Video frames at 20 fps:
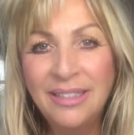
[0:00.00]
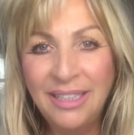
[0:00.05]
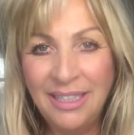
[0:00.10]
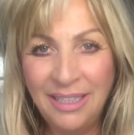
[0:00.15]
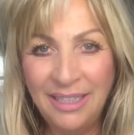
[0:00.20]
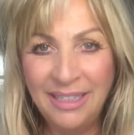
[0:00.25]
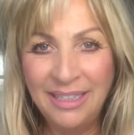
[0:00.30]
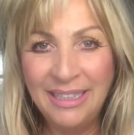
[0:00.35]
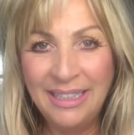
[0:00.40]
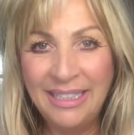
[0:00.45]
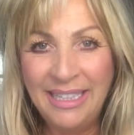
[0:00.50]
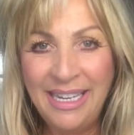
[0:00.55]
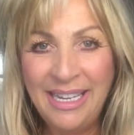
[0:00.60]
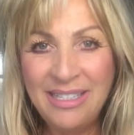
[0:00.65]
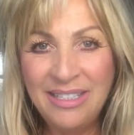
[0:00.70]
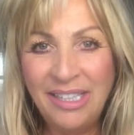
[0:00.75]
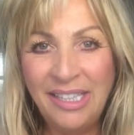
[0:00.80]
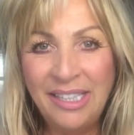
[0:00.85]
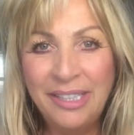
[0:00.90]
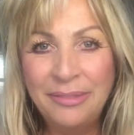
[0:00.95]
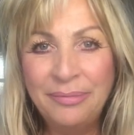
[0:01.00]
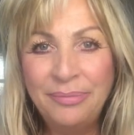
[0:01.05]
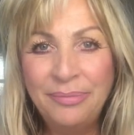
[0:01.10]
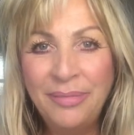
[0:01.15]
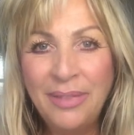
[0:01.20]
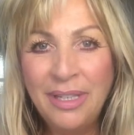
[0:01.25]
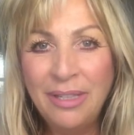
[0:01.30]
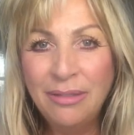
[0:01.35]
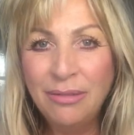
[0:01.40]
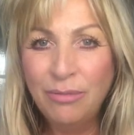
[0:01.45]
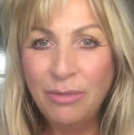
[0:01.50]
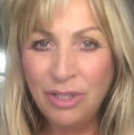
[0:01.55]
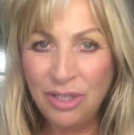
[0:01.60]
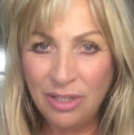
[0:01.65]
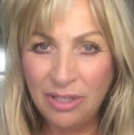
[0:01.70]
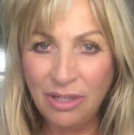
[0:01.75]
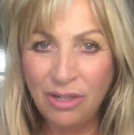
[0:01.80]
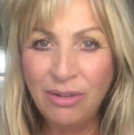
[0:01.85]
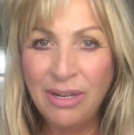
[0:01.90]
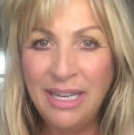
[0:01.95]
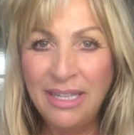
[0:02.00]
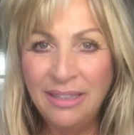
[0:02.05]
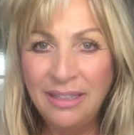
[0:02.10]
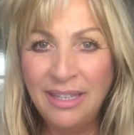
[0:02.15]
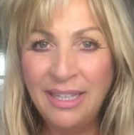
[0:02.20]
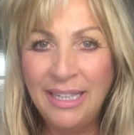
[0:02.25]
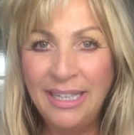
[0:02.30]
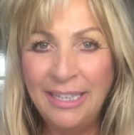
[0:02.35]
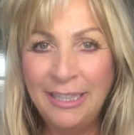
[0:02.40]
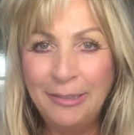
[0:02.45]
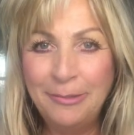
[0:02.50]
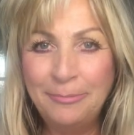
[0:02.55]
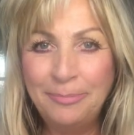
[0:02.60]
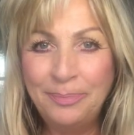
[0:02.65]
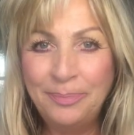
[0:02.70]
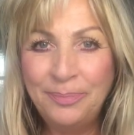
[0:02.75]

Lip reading: a little easier, which is a grand thing.